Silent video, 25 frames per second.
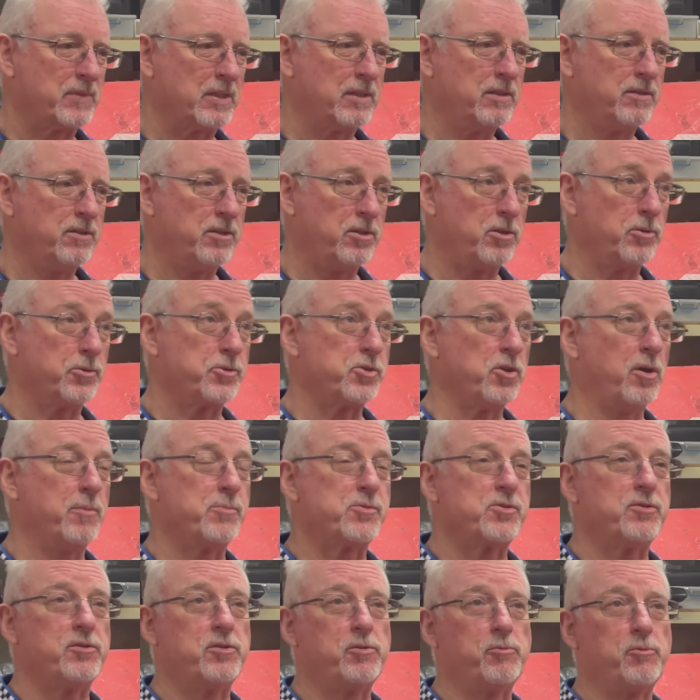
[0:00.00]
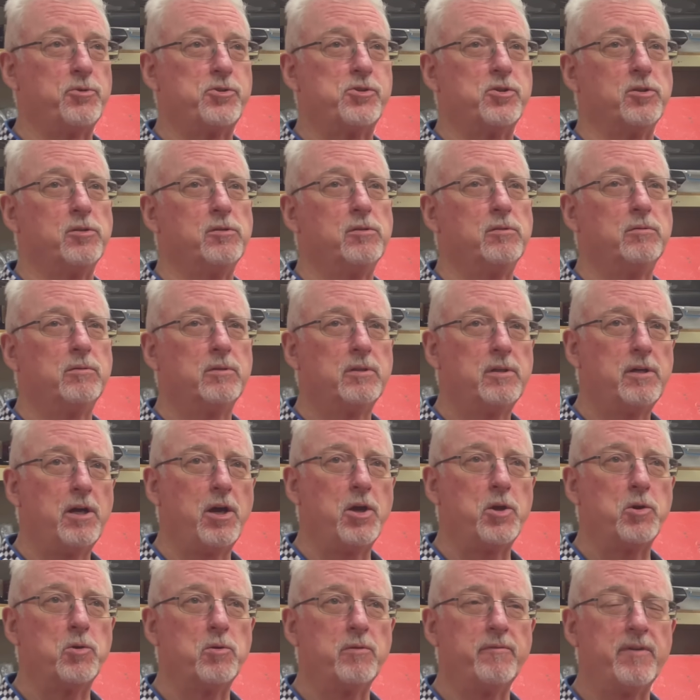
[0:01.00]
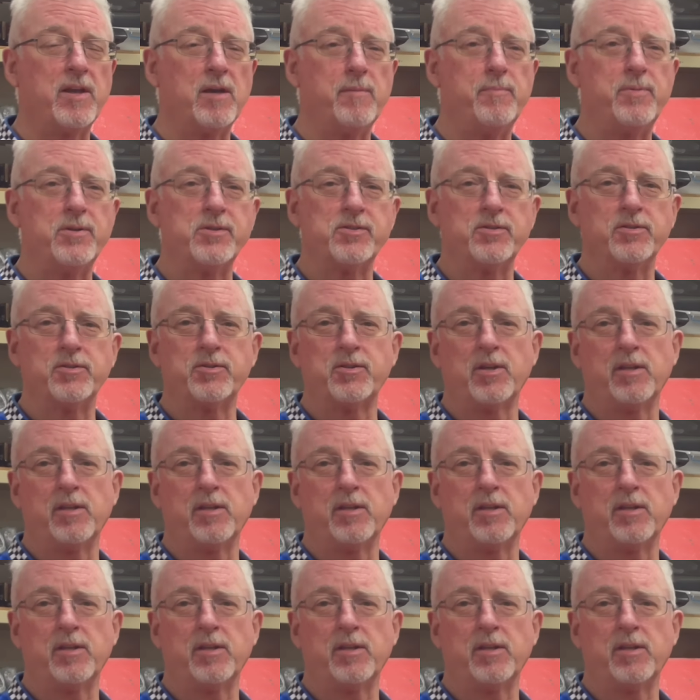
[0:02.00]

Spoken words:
Neil Thompson, the original owner of our business,